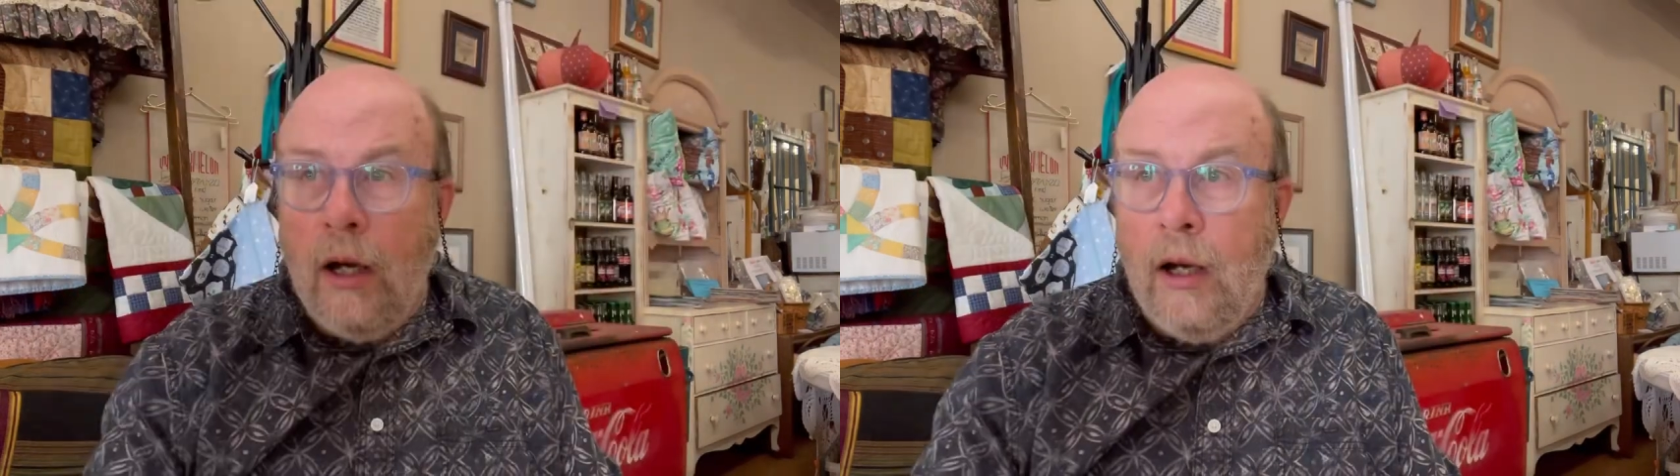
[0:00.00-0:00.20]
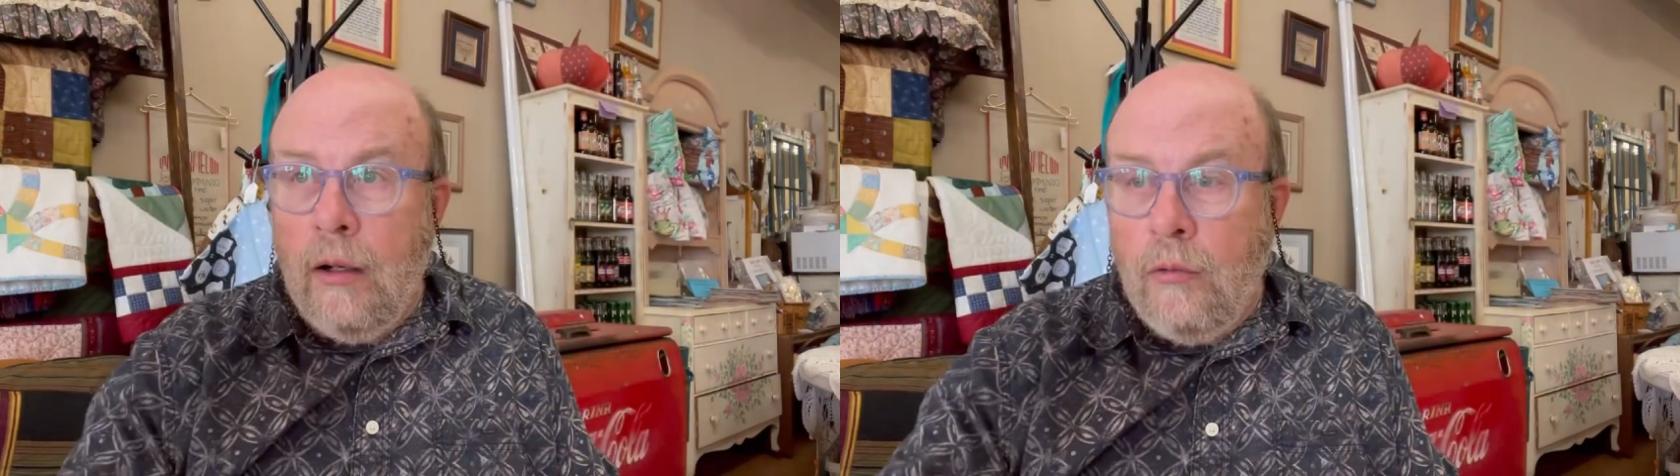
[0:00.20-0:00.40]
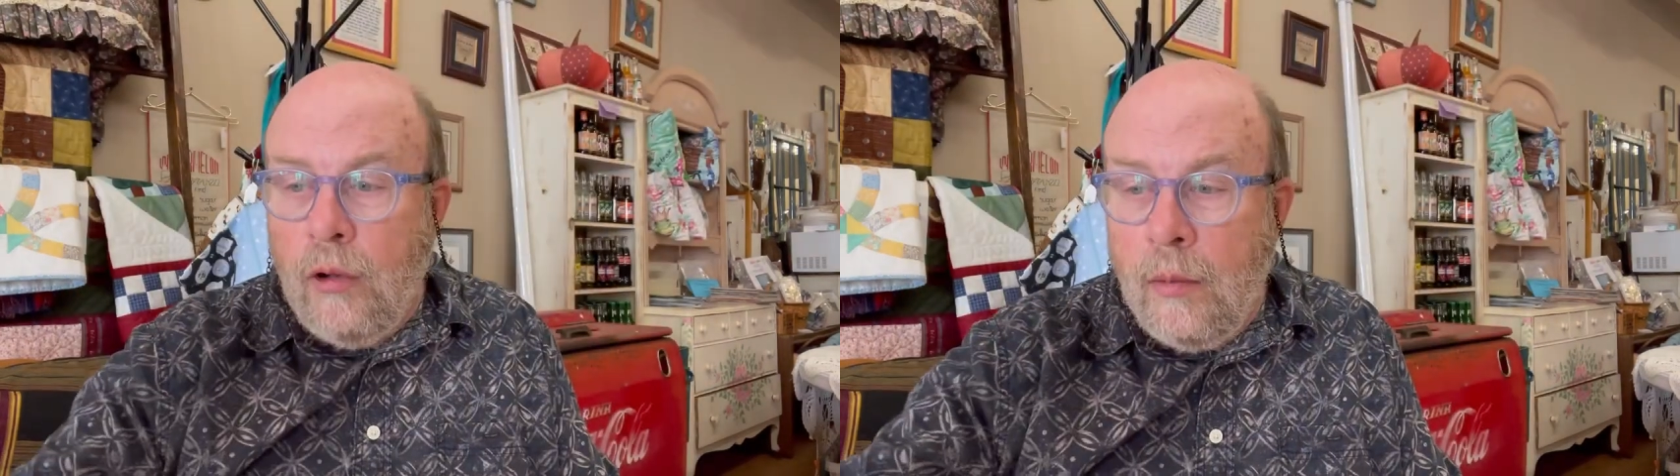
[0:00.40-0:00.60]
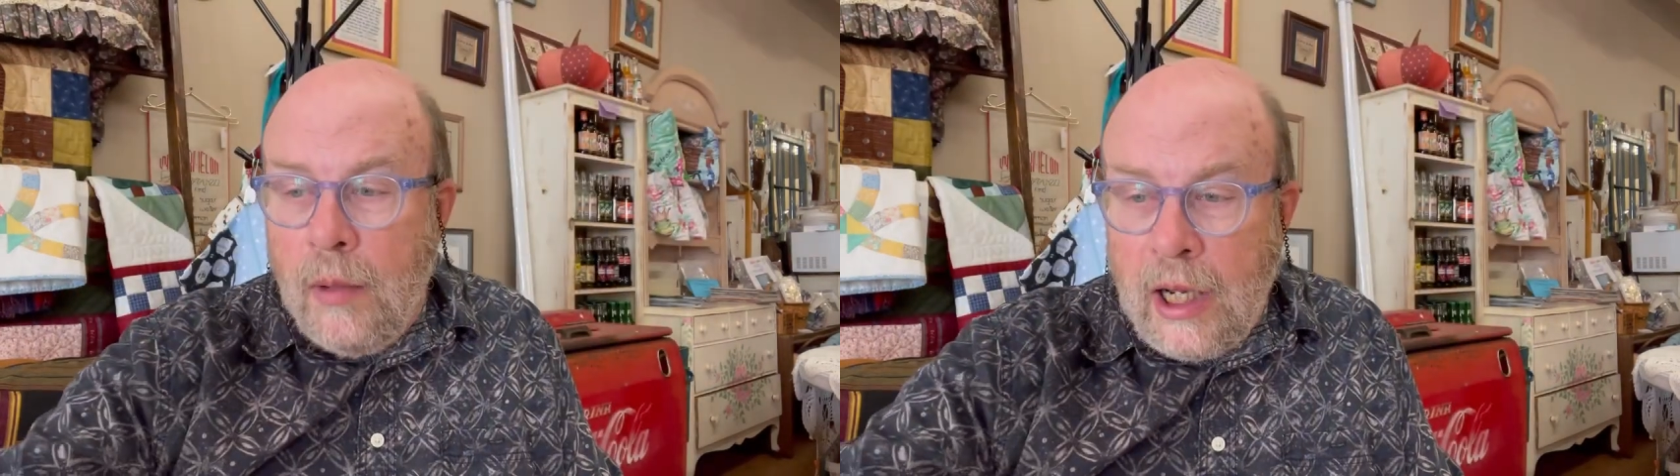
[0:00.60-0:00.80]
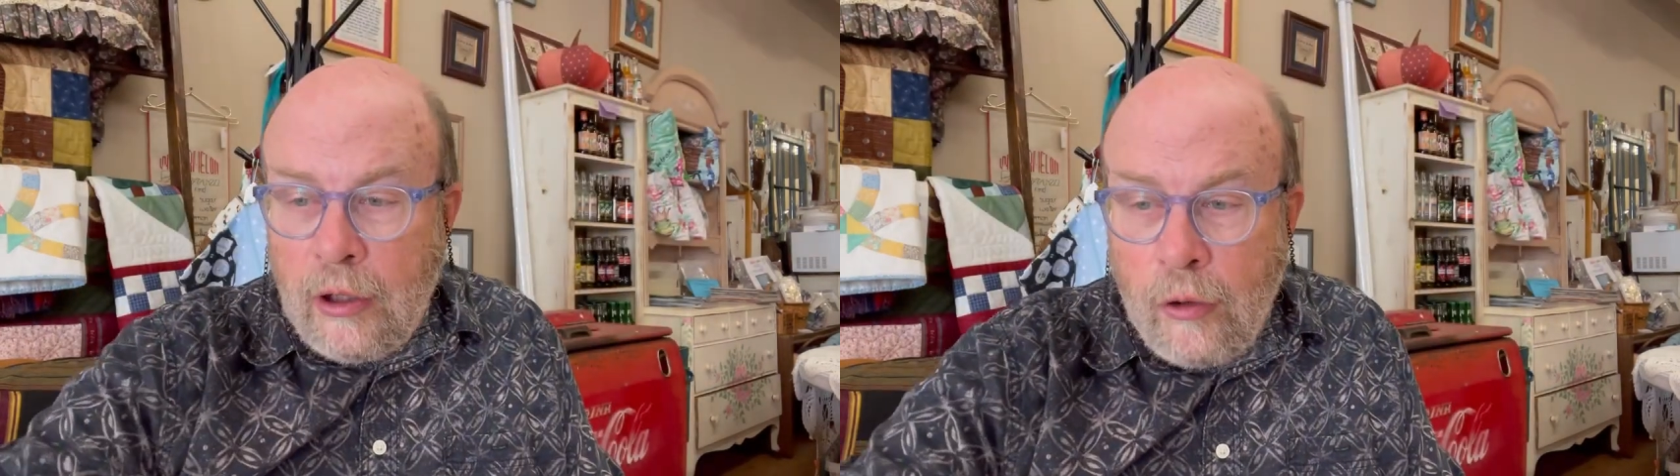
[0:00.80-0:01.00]
One of
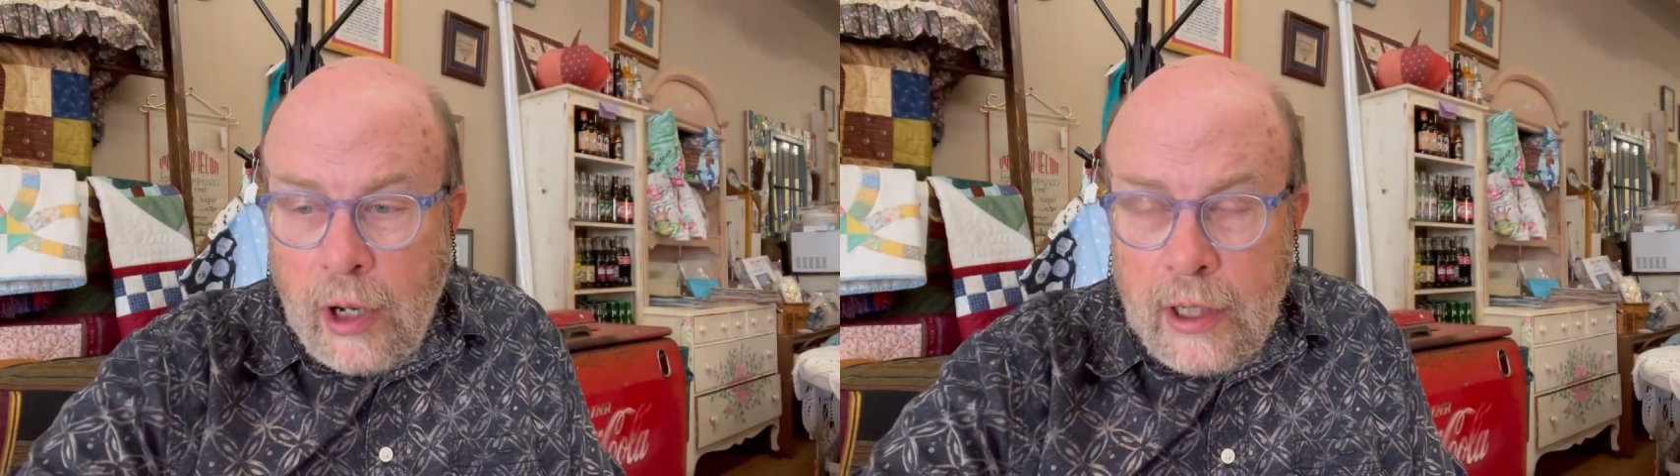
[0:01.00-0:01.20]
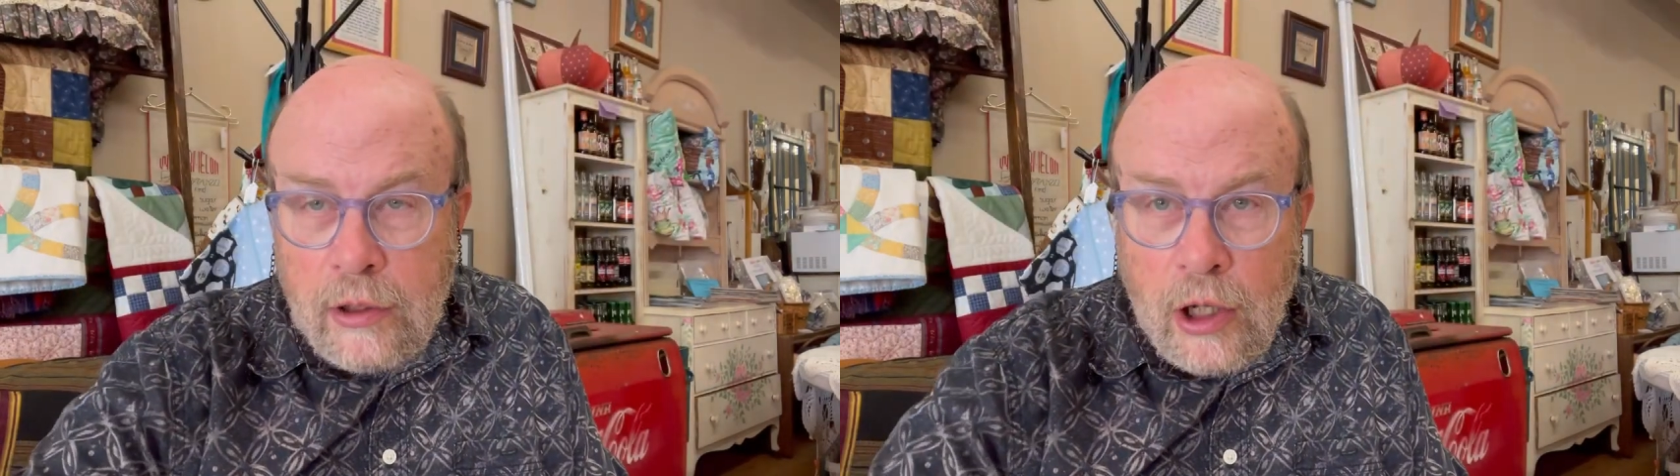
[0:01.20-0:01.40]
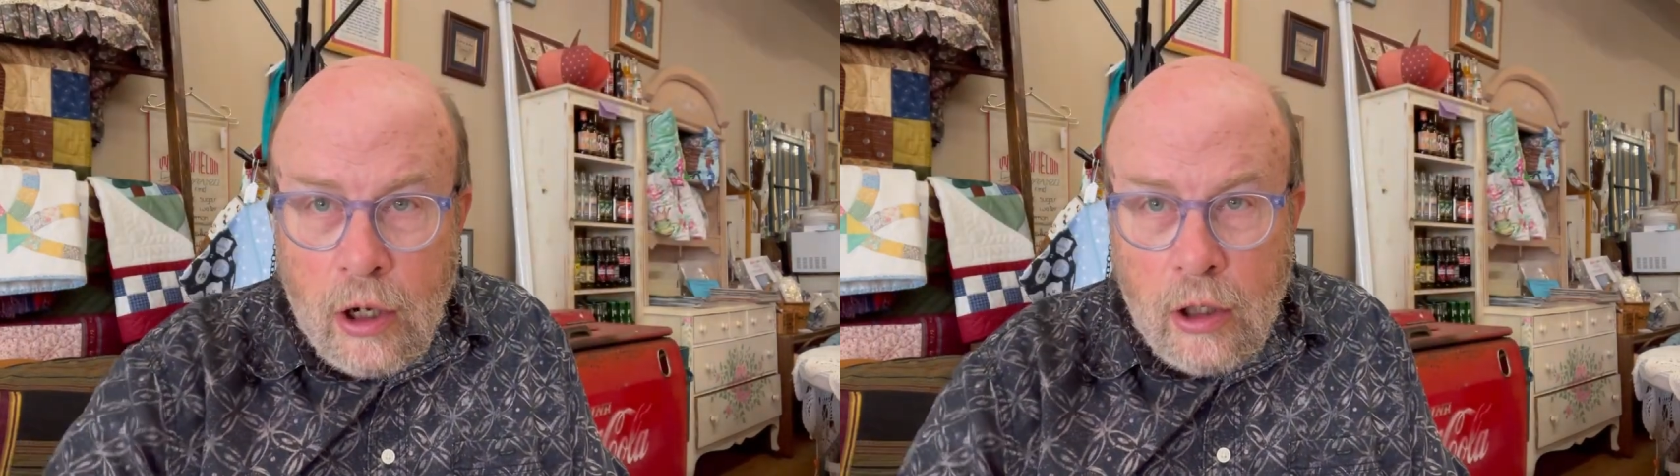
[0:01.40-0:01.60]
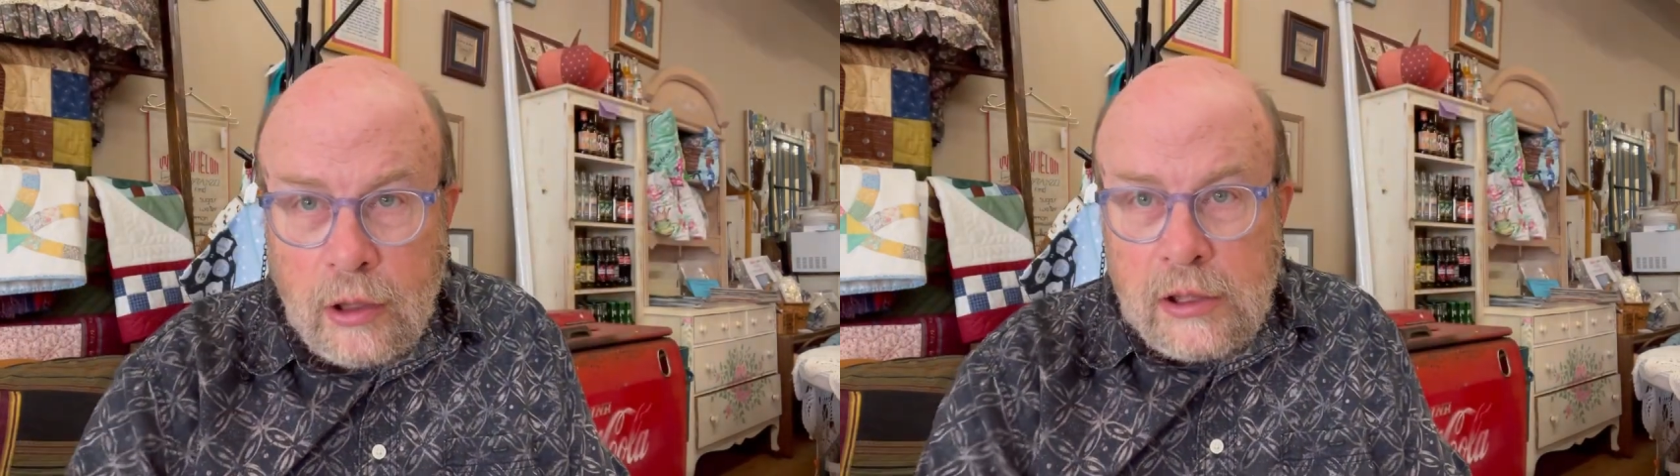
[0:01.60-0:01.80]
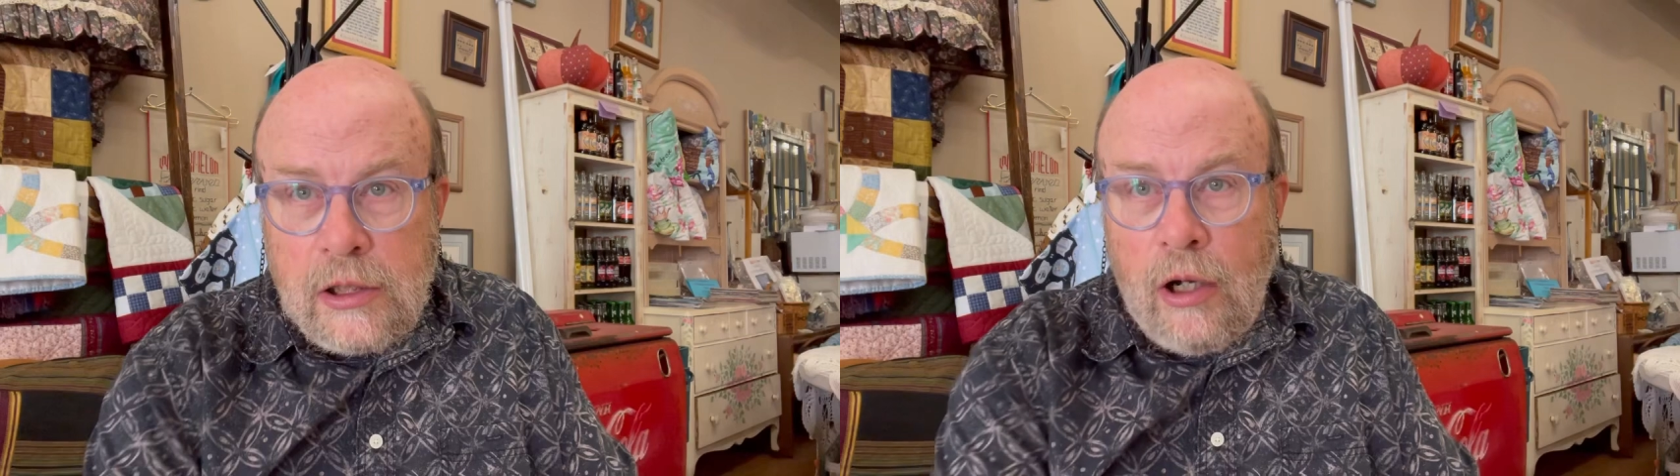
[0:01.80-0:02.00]
my
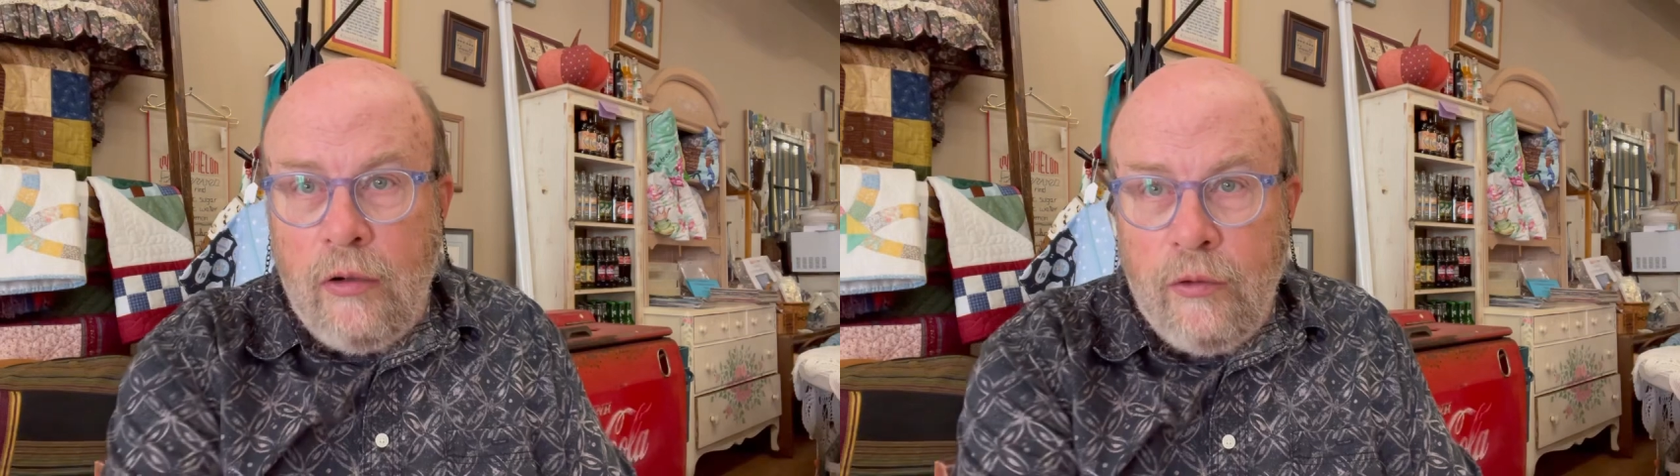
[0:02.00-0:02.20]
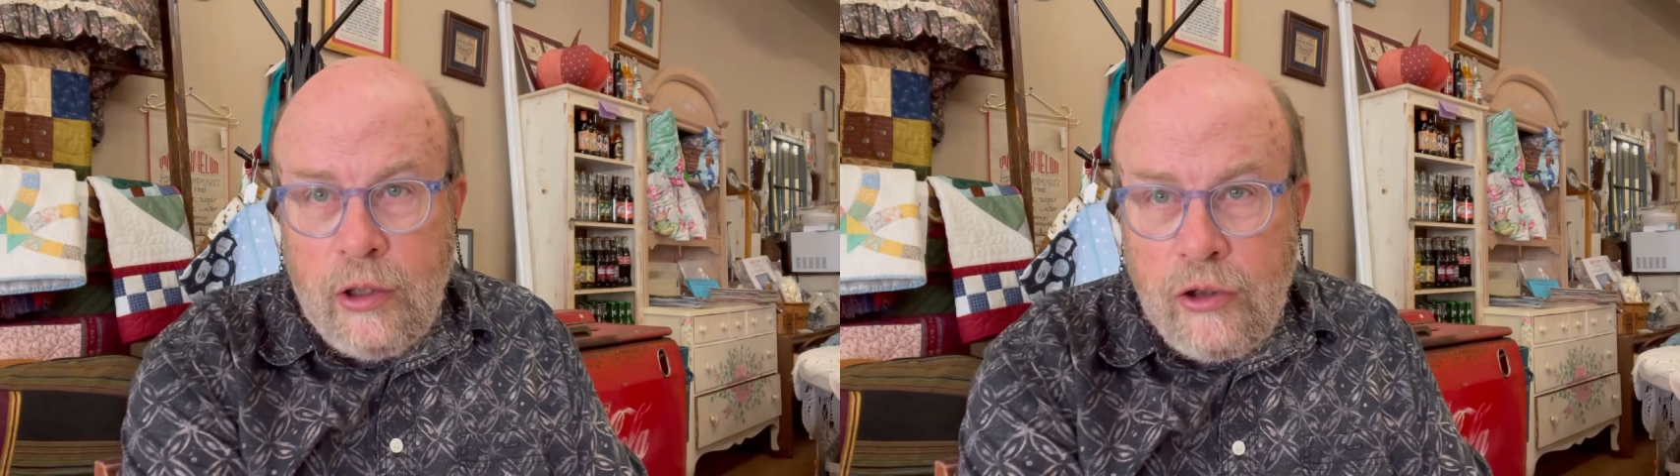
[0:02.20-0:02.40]
granddogs over